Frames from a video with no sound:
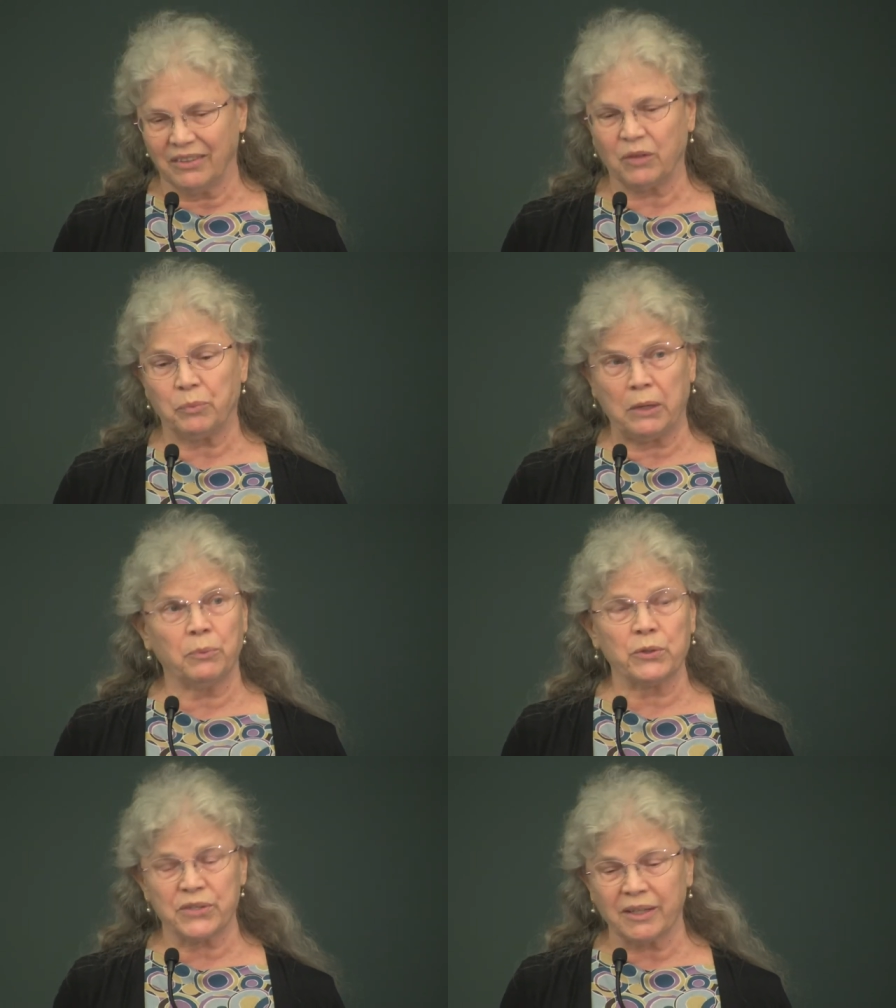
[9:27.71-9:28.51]
that
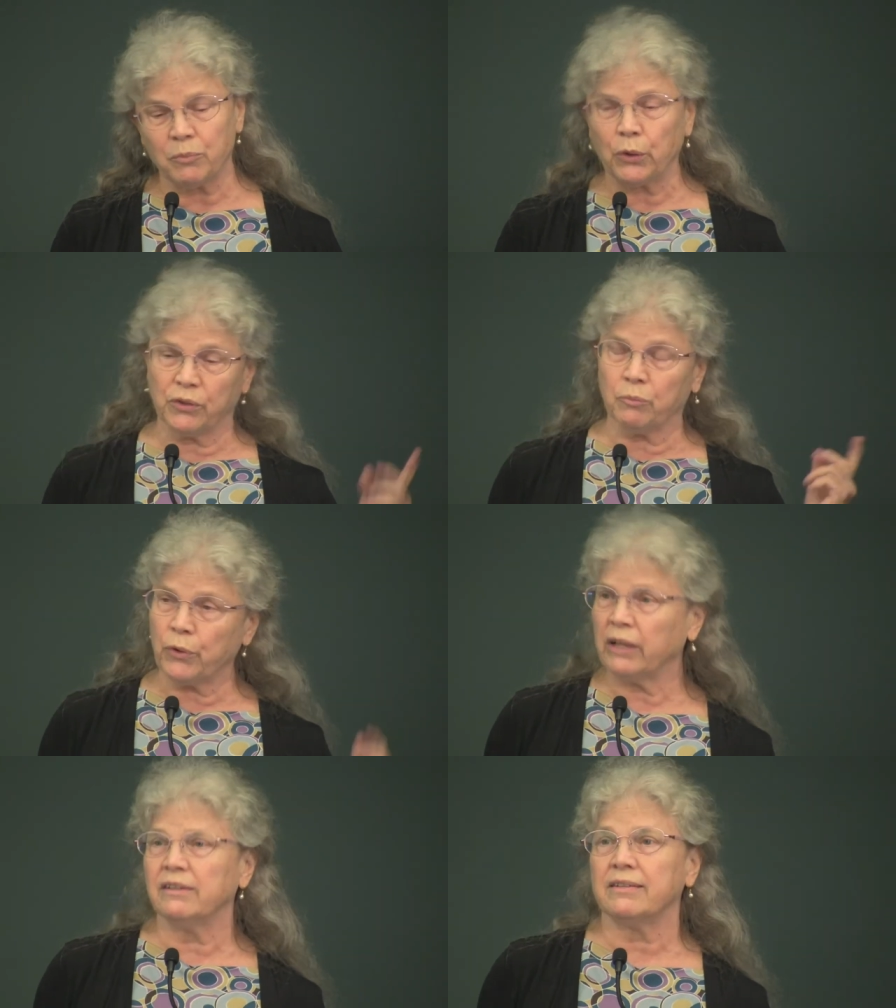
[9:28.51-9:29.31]
people see both in
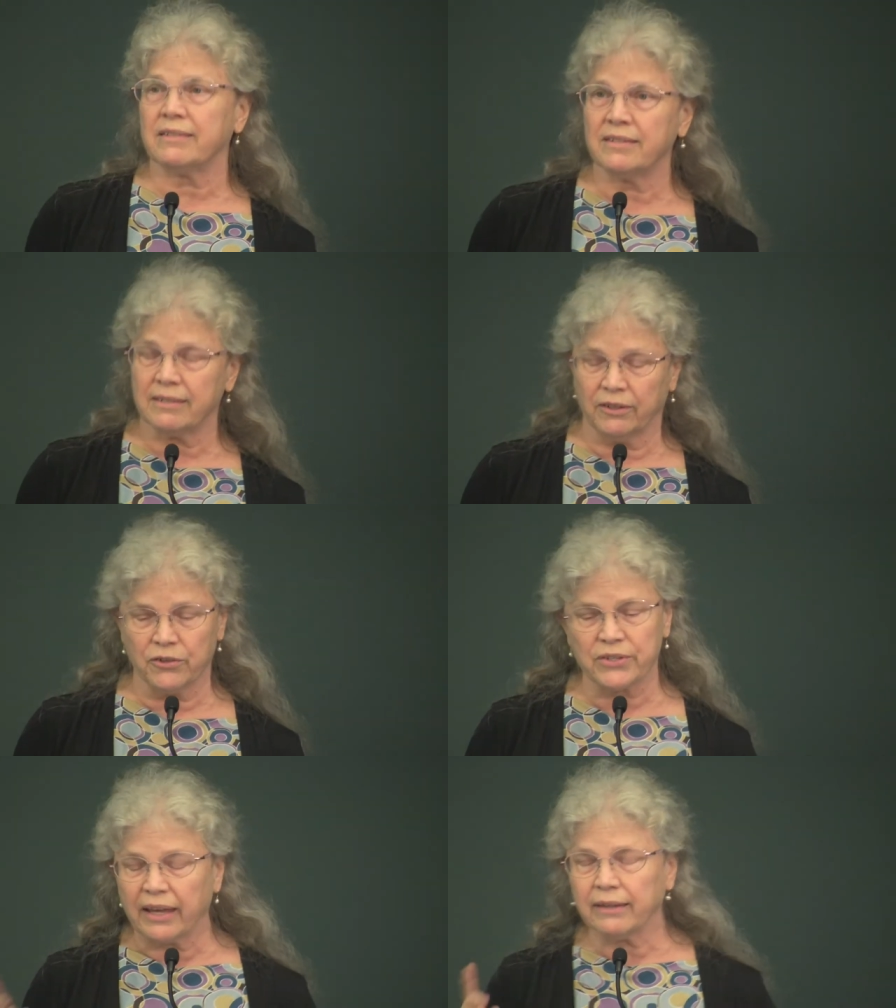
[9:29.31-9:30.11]
pregnancy
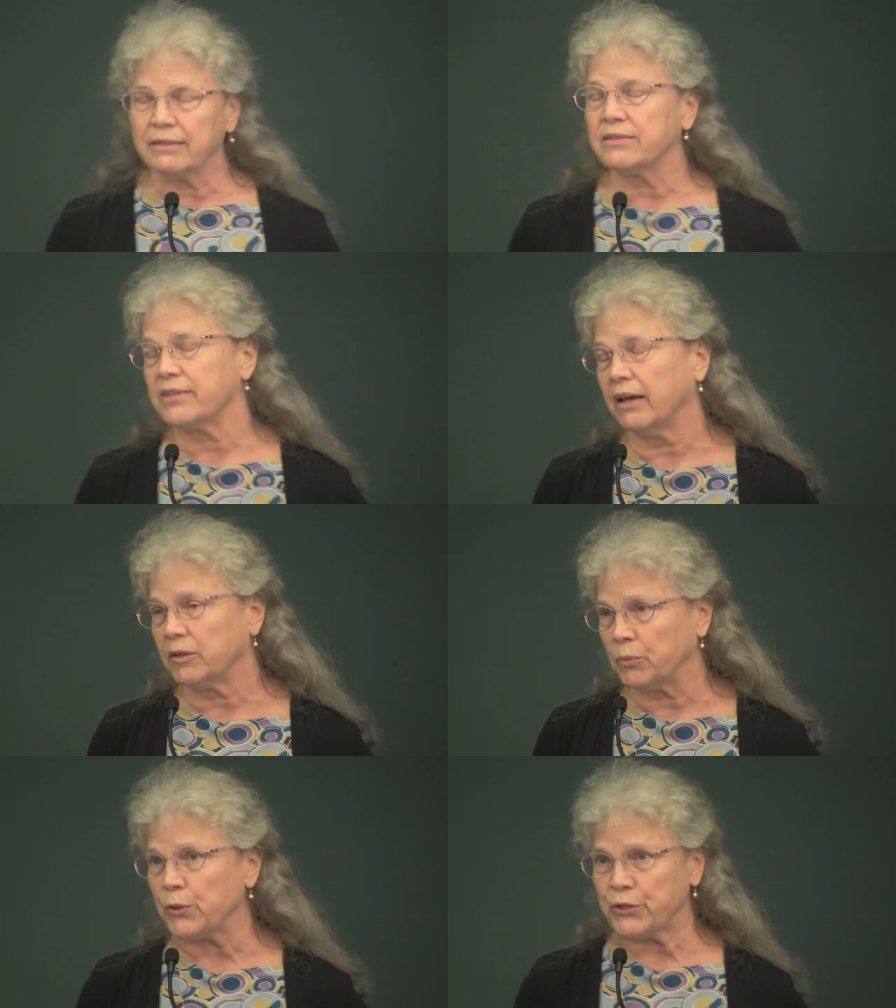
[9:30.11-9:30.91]
centers and
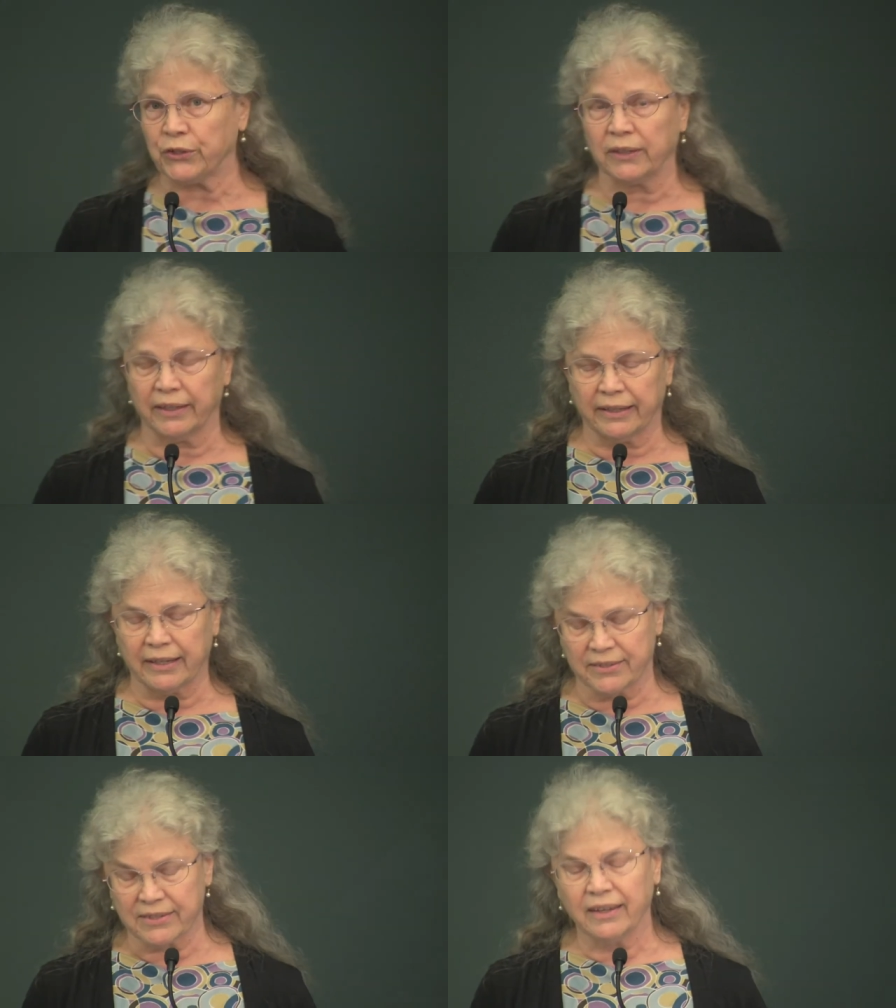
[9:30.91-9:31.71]
inside abortion
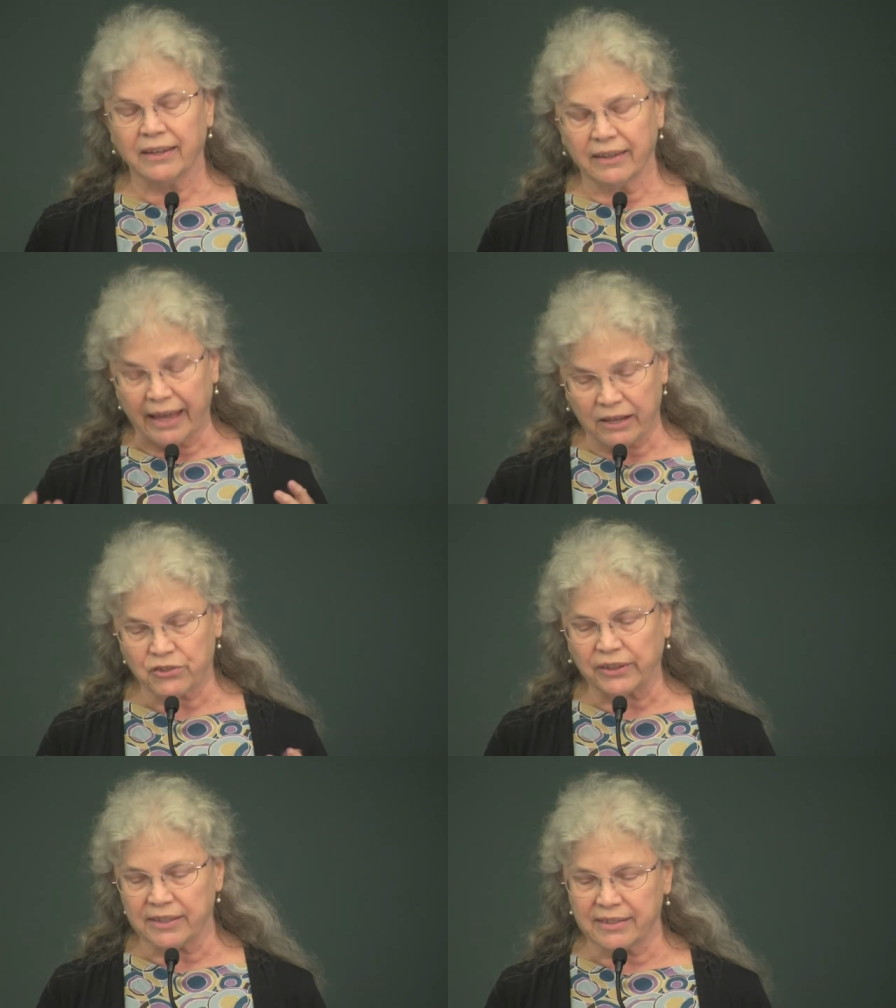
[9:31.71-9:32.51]
clinics
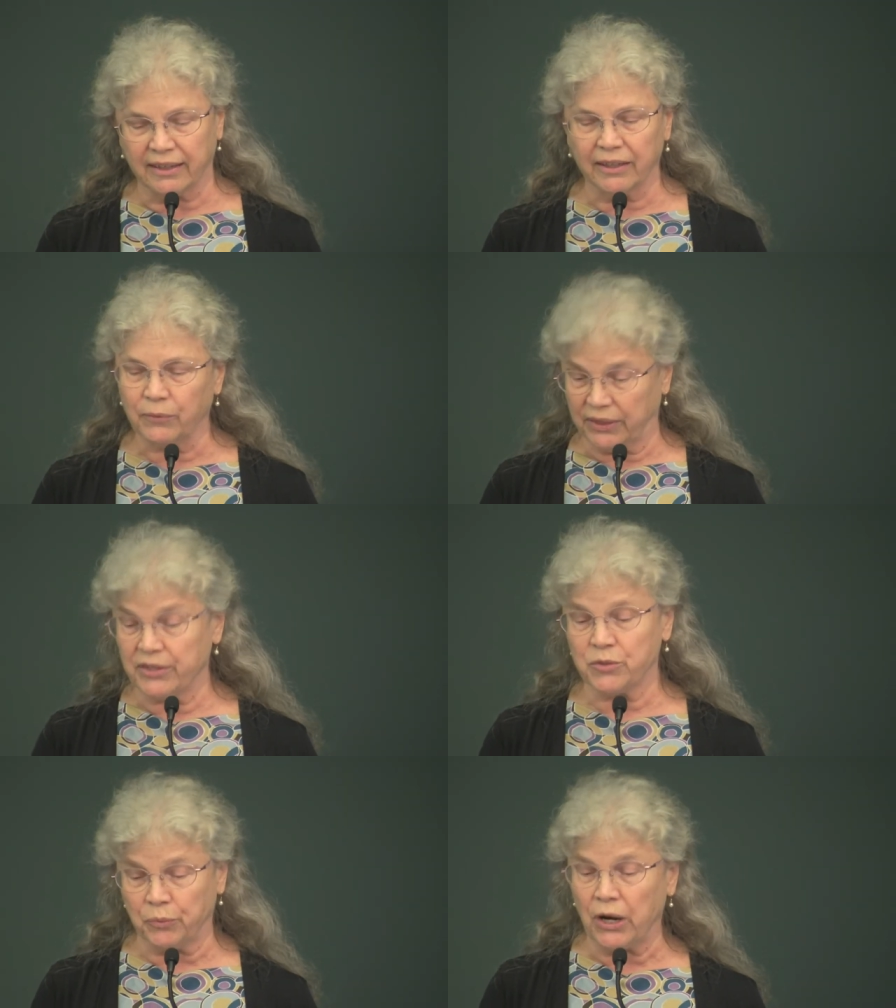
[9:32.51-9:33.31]
actually dealing with
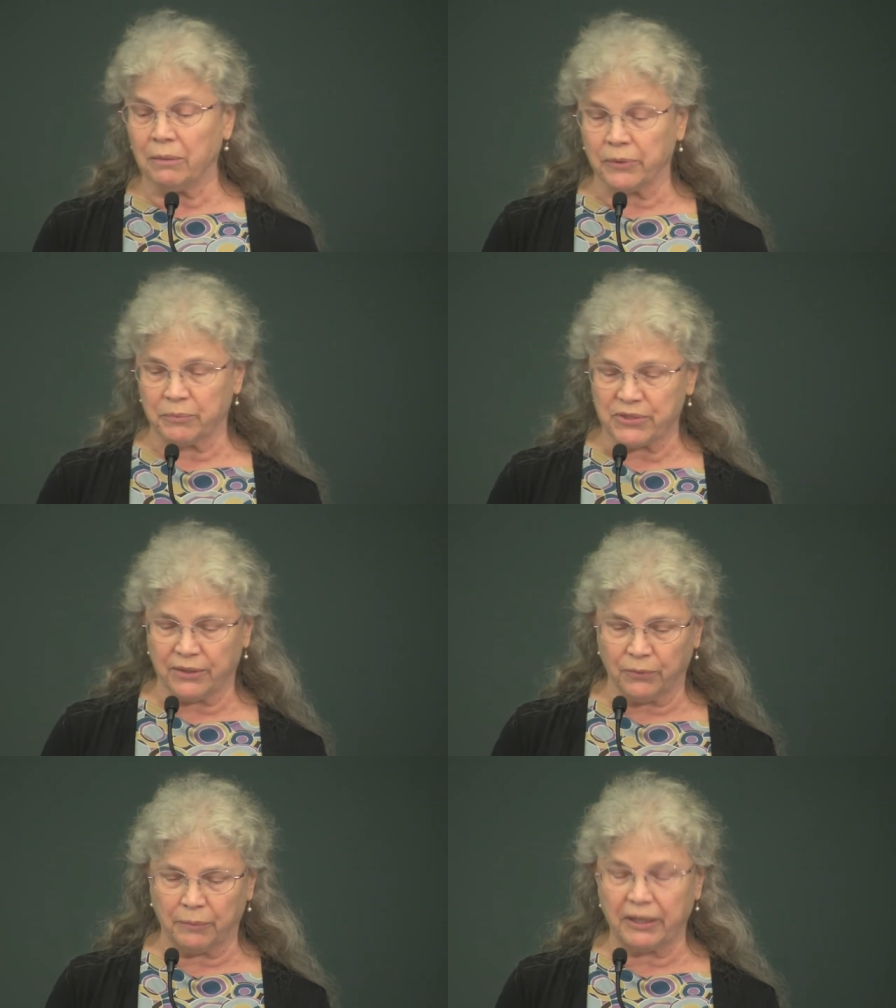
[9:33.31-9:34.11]
these problems
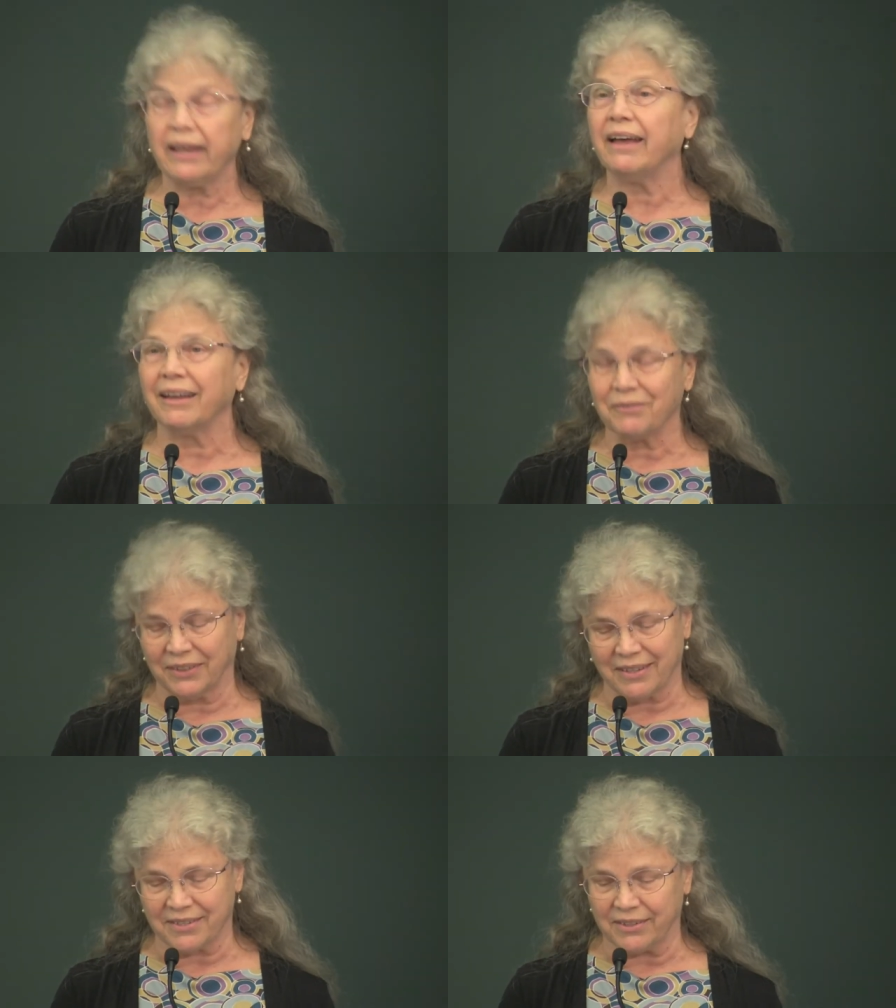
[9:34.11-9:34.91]
that women have
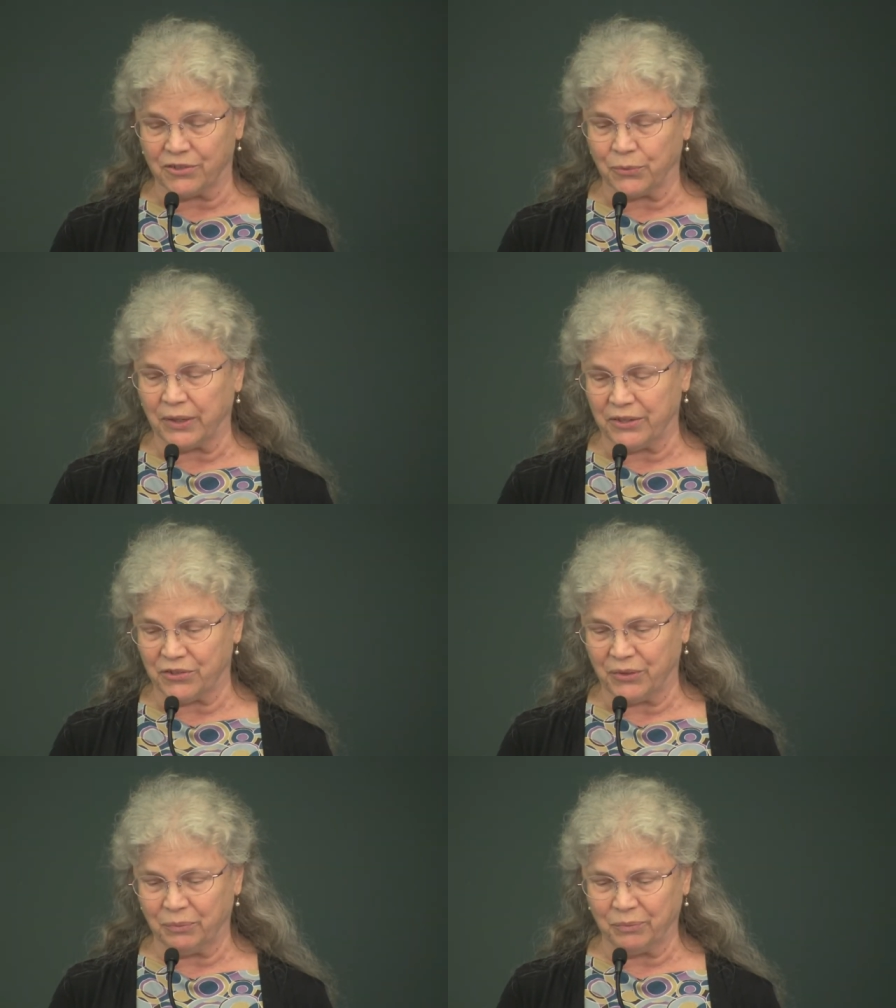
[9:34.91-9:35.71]
in this
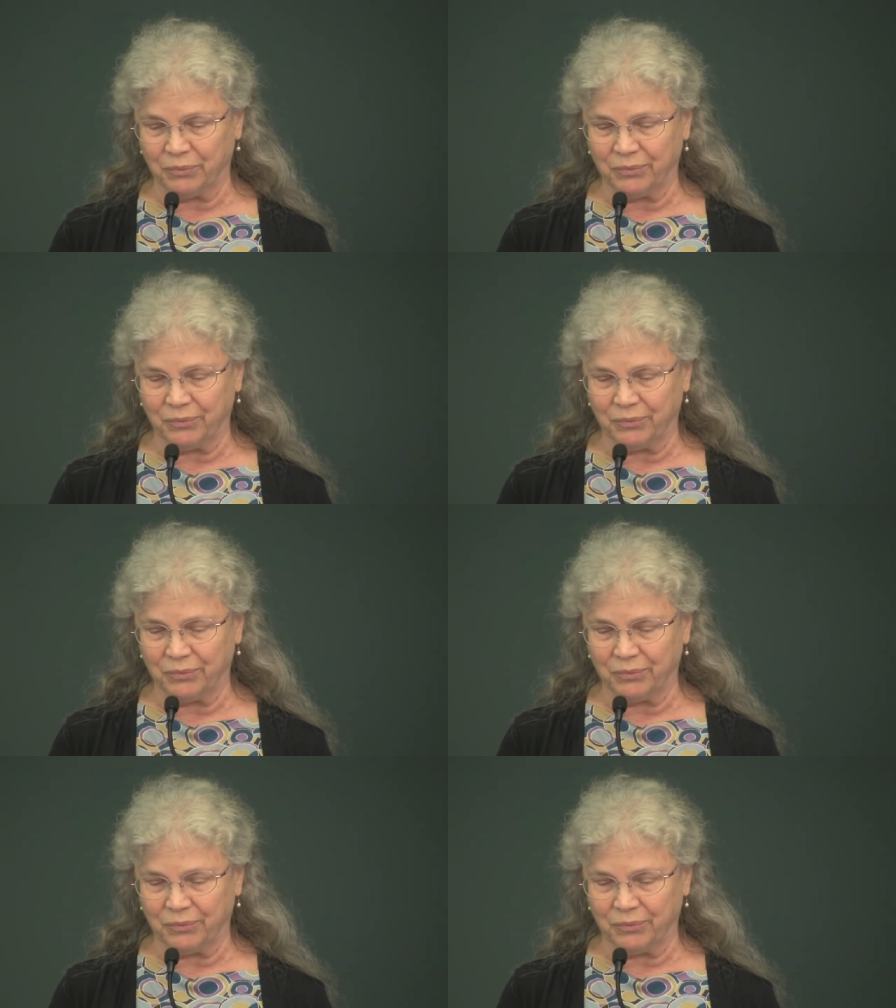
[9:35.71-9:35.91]
situation.